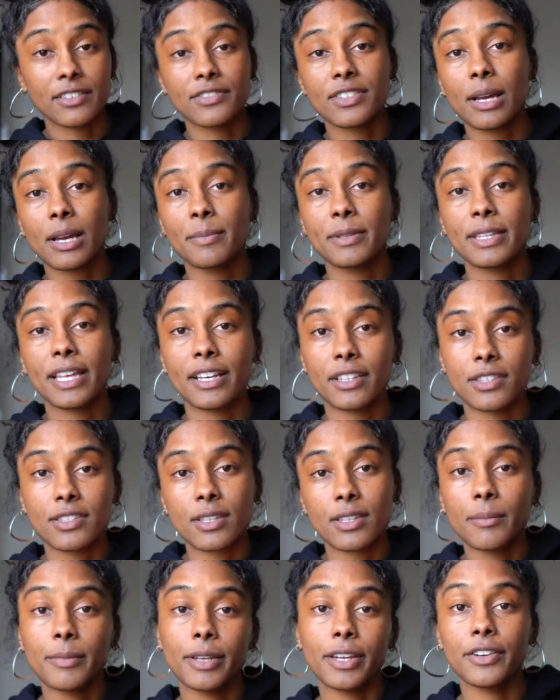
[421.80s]
on top of that, in
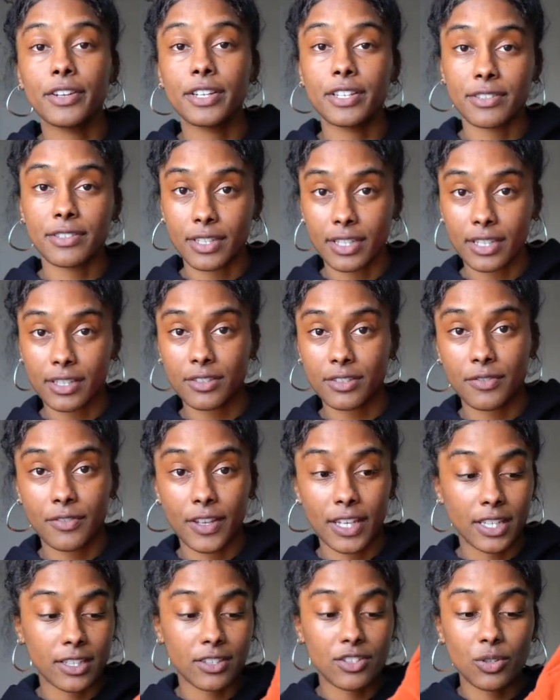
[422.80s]
some areas it is
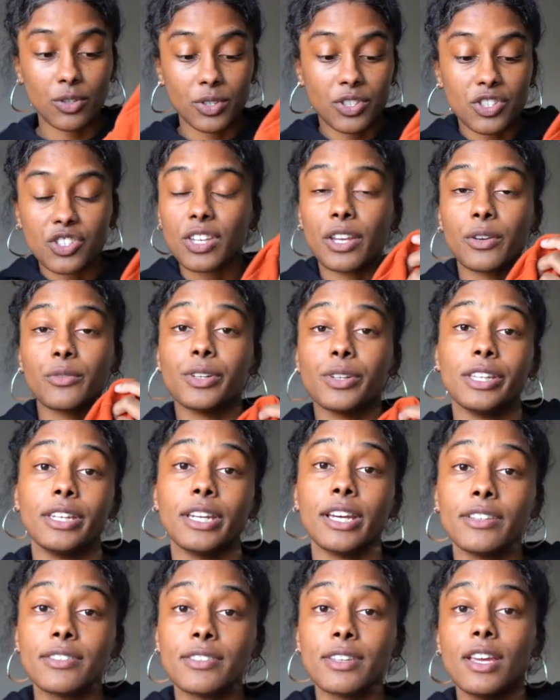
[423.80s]
faded, so it's just like really
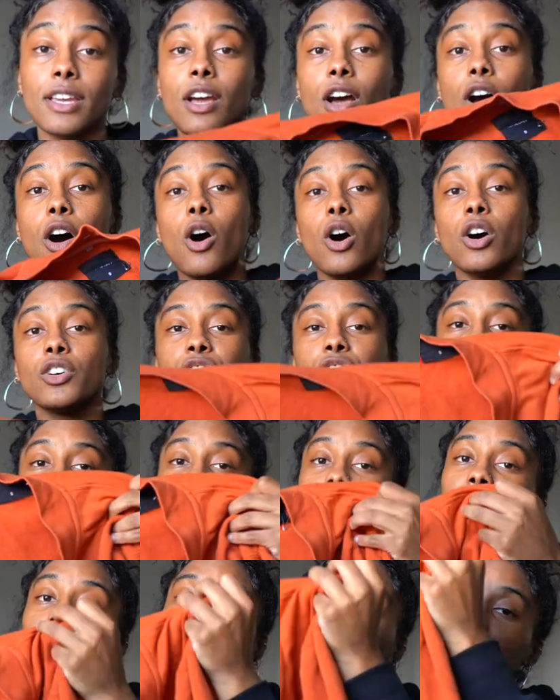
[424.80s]
nice. Also,
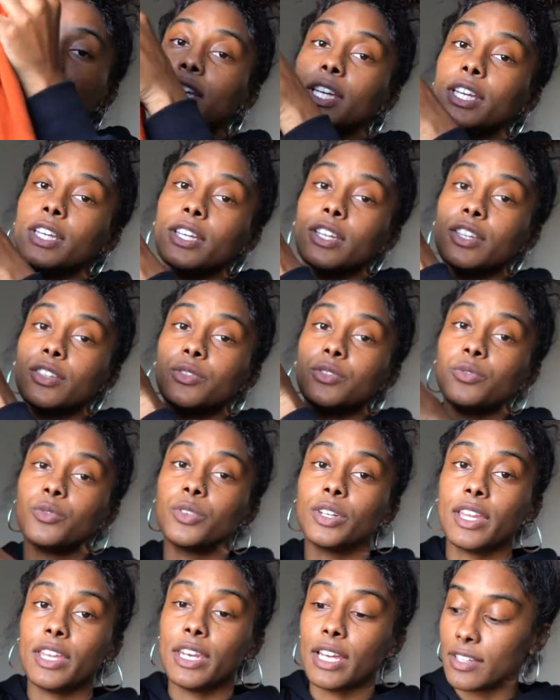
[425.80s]
the fit is
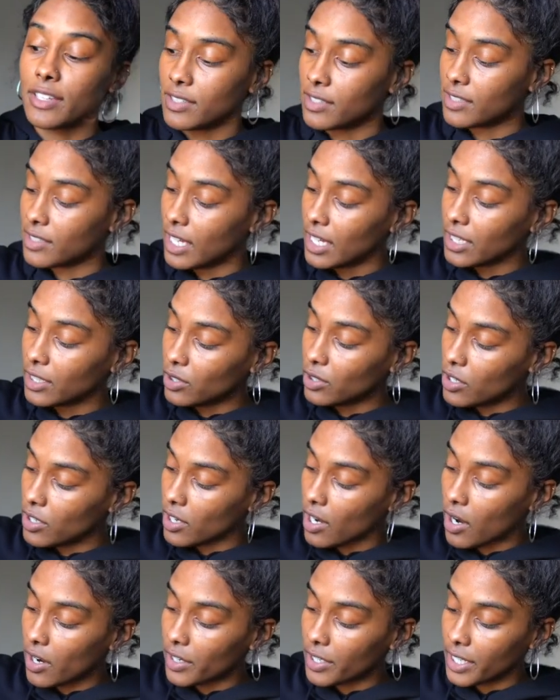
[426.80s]
really nice. It's not a
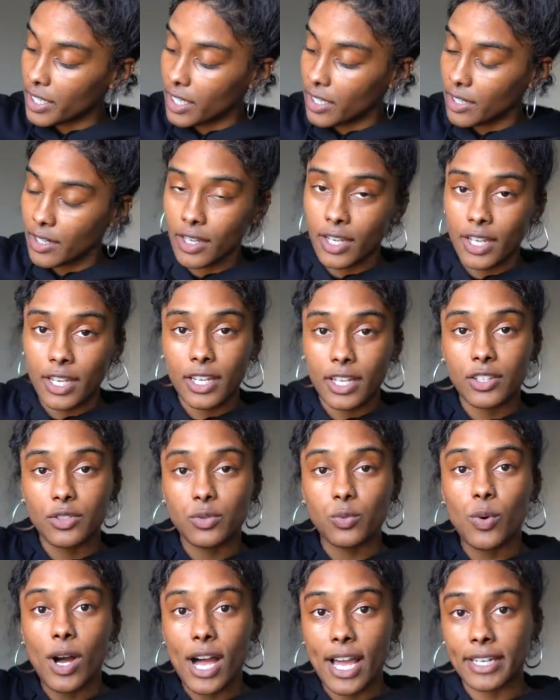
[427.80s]
long cardigan,
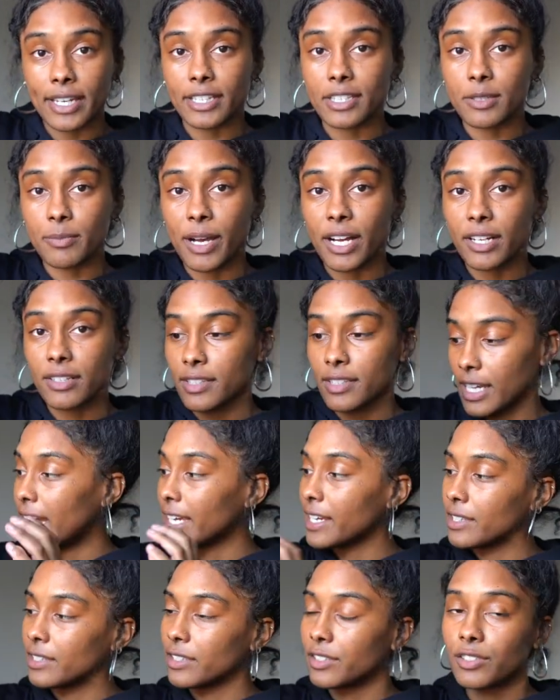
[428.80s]
it's wide, it's boxy. I
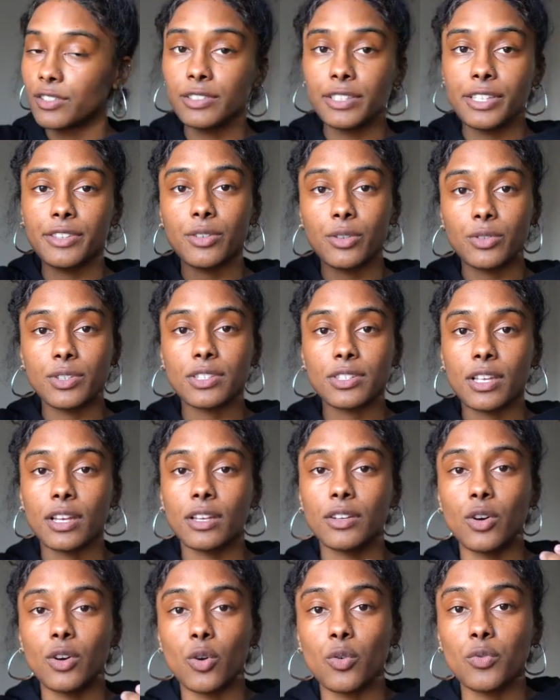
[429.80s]
can literally throw this
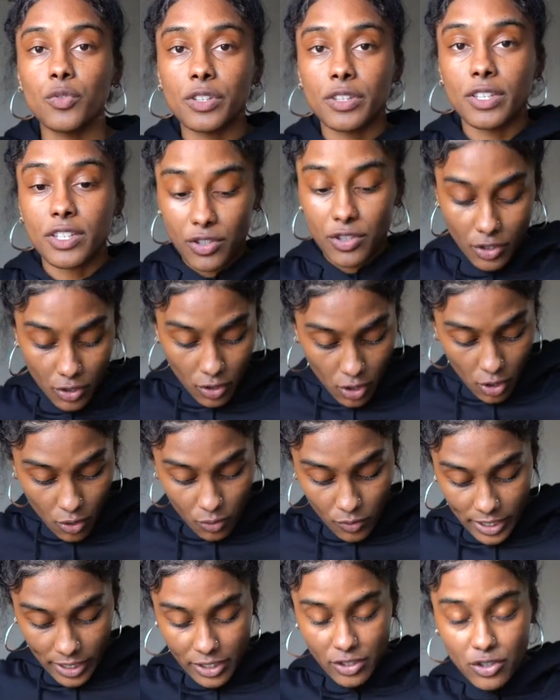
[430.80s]
on over this
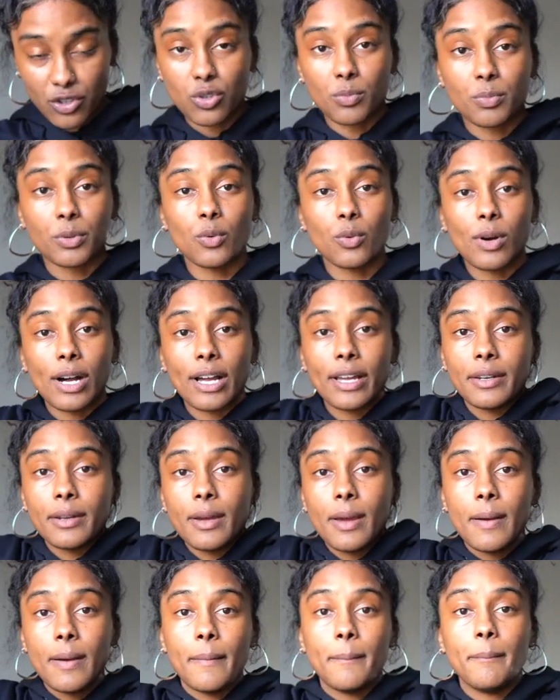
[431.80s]
already super wide
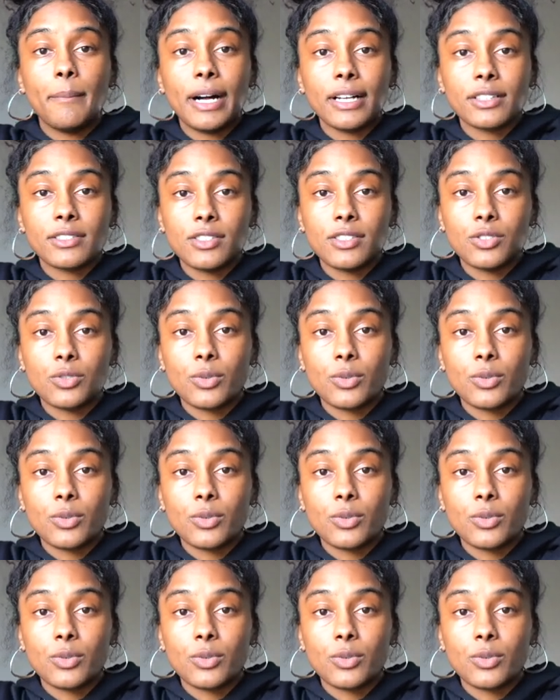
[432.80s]
boxy